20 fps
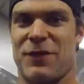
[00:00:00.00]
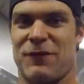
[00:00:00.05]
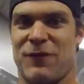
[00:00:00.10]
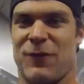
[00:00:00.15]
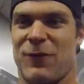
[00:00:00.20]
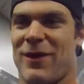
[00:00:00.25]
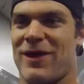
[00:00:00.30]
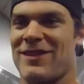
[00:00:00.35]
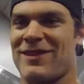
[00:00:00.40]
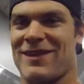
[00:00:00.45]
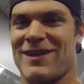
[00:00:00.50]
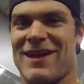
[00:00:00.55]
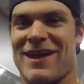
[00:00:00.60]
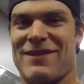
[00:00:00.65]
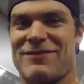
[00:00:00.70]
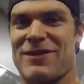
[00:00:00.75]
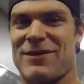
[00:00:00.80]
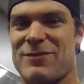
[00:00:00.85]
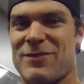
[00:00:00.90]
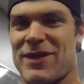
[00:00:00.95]
over with and
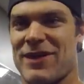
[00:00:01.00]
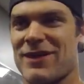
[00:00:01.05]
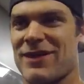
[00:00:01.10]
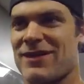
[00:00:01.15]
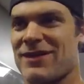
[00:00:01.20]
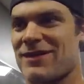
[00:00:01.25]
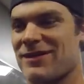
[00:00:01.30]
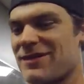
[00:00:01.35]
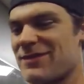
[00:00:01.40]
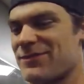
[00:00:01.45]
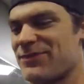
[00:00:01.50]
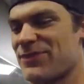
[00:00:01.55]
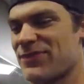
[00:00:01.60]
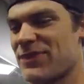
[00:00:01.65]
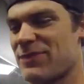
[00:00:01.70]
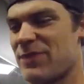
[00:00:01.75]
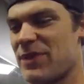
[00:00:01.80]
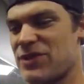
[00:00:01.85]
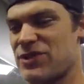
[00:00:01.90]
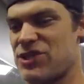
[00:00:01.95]
have that big
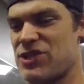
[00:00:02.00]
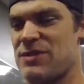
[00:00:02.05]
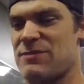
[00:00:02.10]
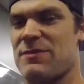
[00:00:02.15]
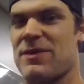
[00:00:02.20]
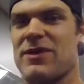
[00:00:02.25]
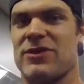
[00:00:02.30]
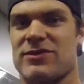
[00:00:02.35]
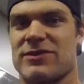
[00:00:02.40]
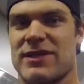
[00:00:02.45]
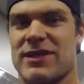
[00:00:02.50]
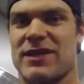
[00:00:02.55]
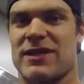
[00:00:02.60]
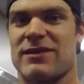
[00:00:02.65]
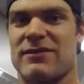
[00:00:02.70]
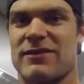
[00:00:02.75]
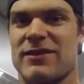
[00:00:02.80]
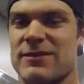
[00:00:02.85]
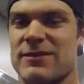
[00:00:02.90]
cheat meal at the end of